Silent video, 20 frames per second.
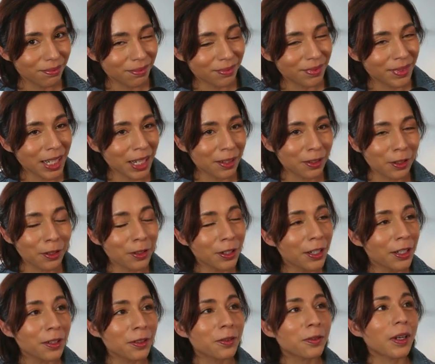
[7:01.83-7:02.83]
Now you
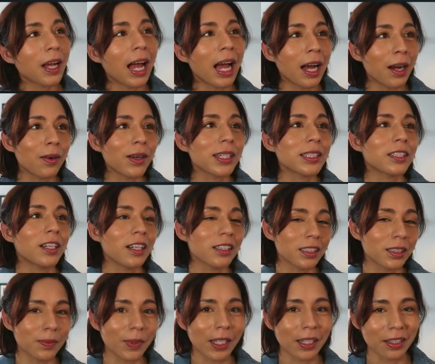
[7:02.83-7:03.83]
heard how I talked
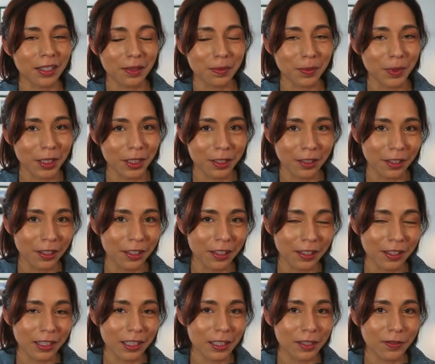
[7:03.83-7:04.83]
about him earlier
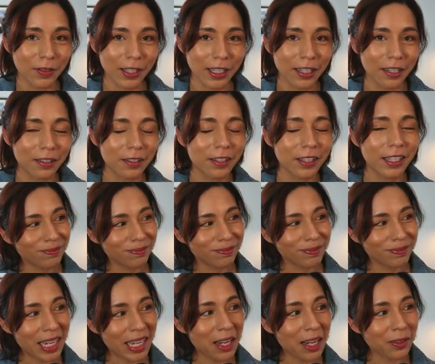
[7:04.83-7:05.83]
in this video.
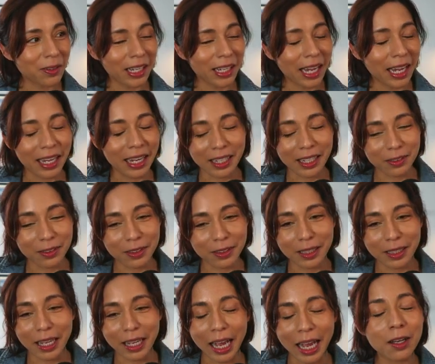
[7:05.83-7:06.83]
How how
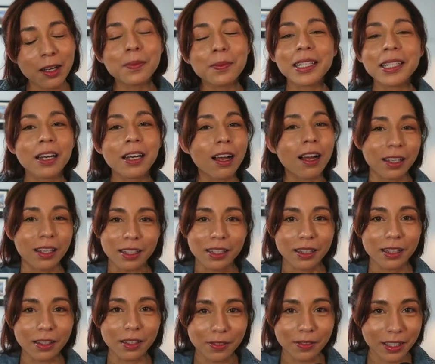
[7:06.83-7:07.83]
how am I not going
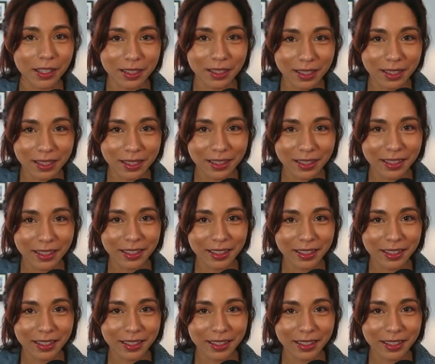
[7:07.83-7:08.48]
to love this?